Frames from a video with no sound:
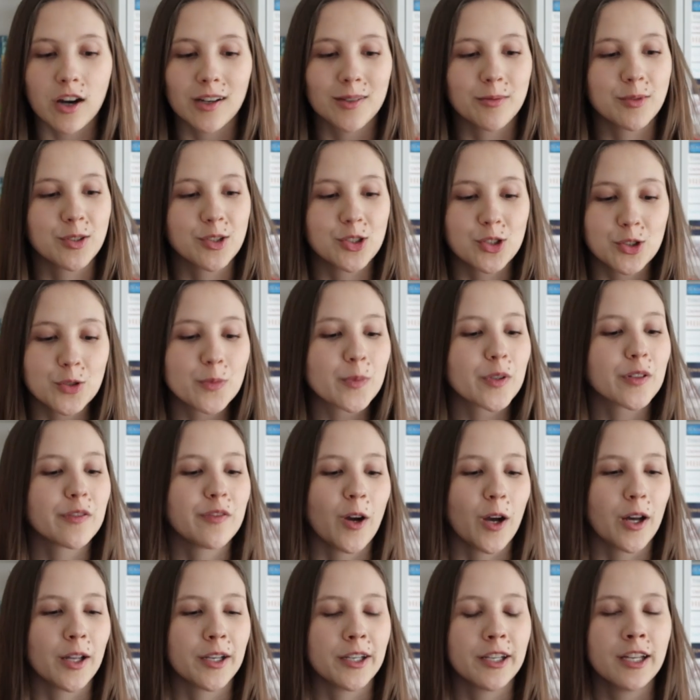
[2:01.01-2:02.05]
It was super
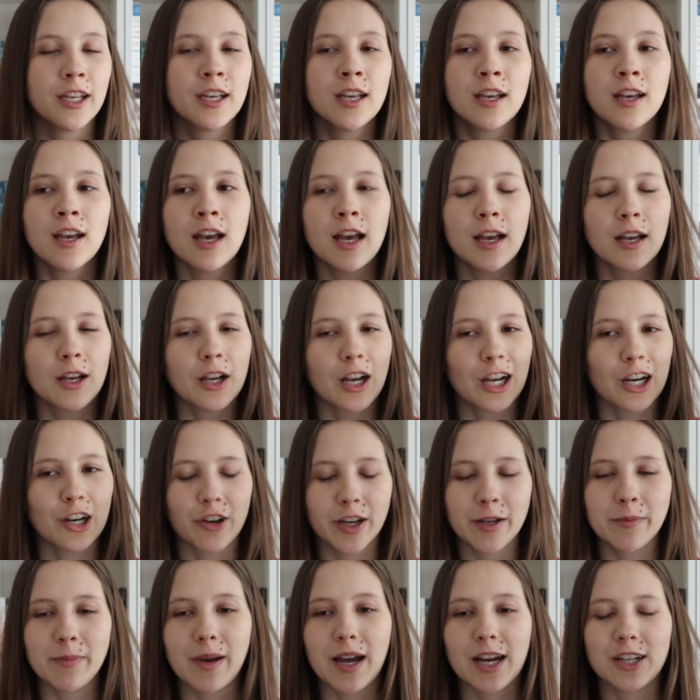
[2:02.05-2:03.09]
fun,
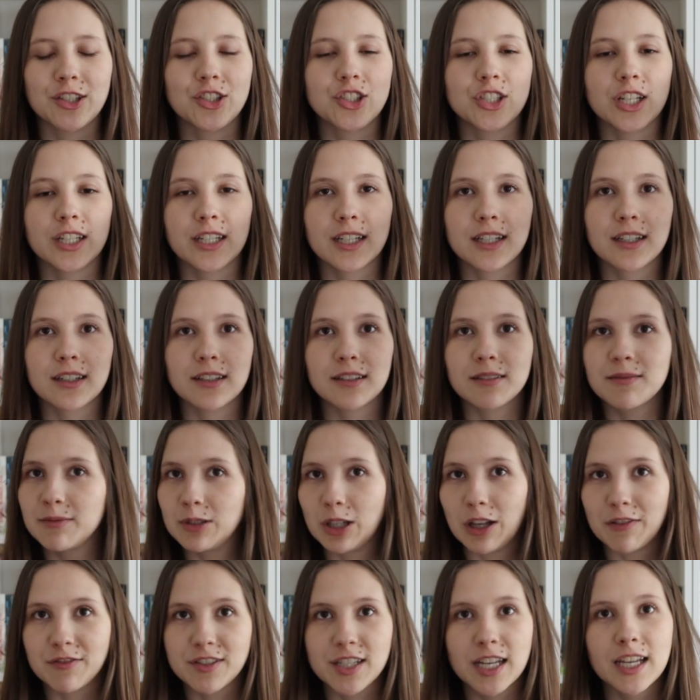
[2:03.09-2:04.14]
great magic,
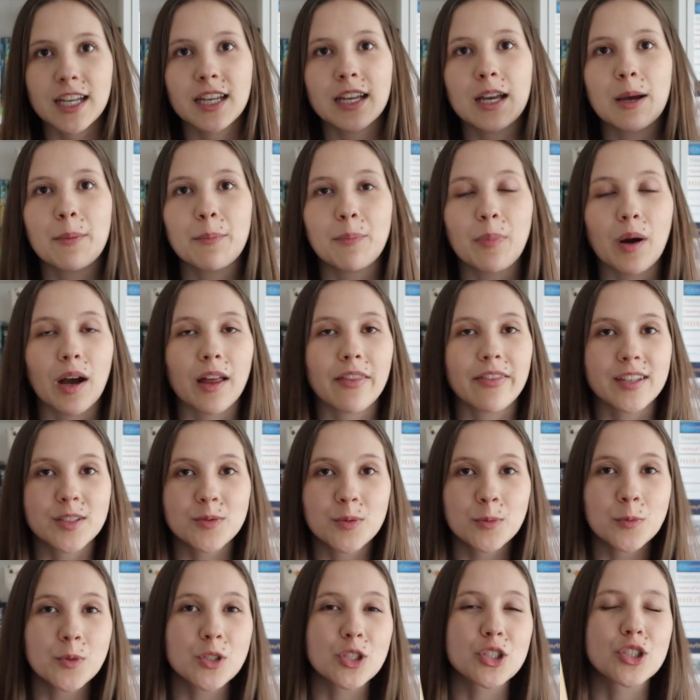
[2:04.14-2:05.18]
loved it, but this
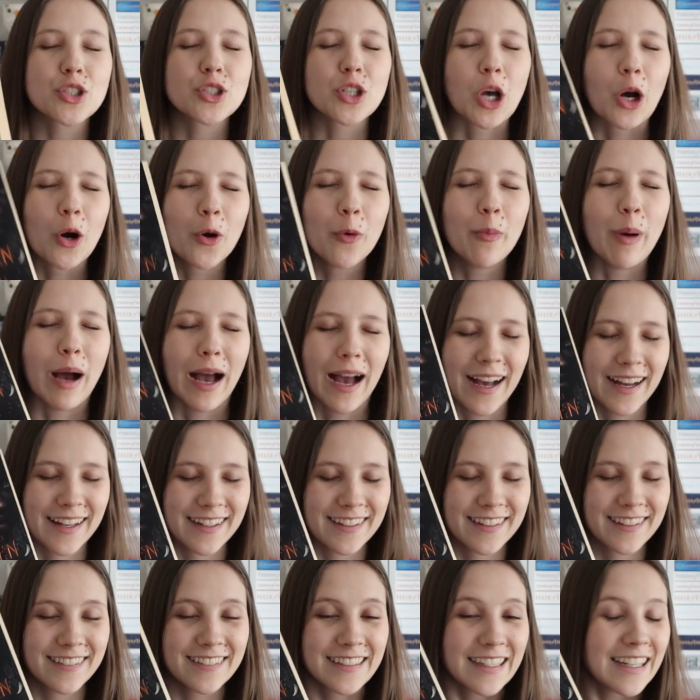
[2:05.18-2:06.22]
one was so
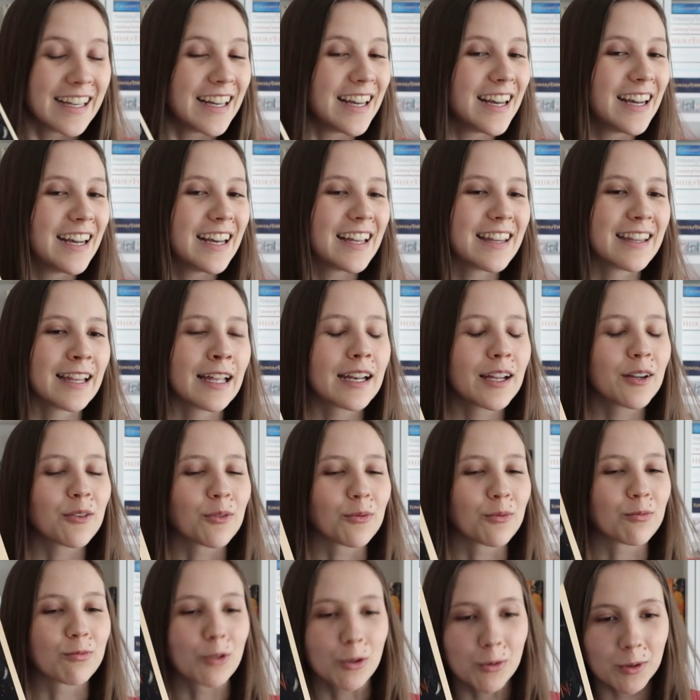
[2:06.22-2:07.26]
bad that
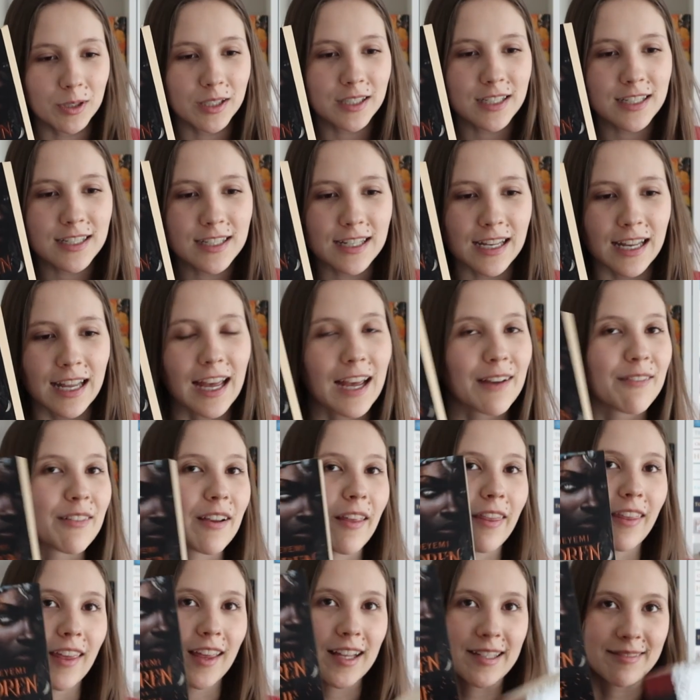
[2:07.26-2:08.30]
it ruined
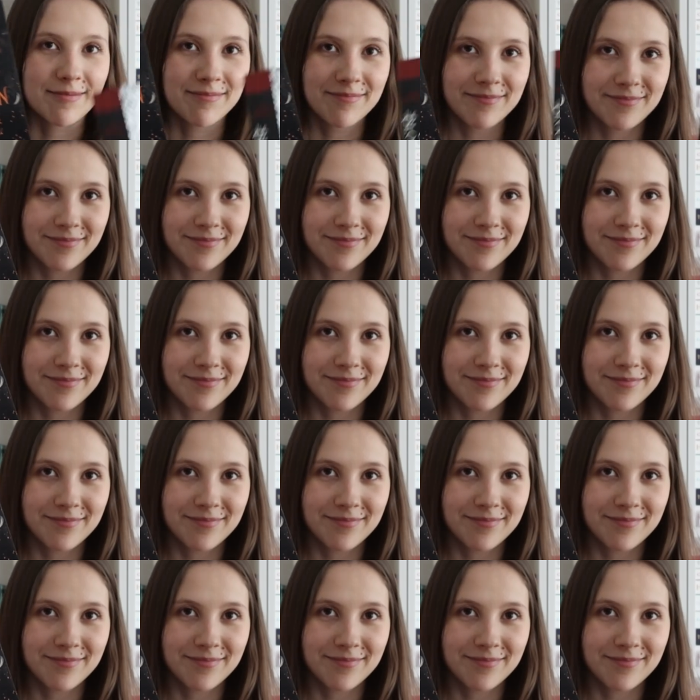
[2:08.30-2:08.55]
everything.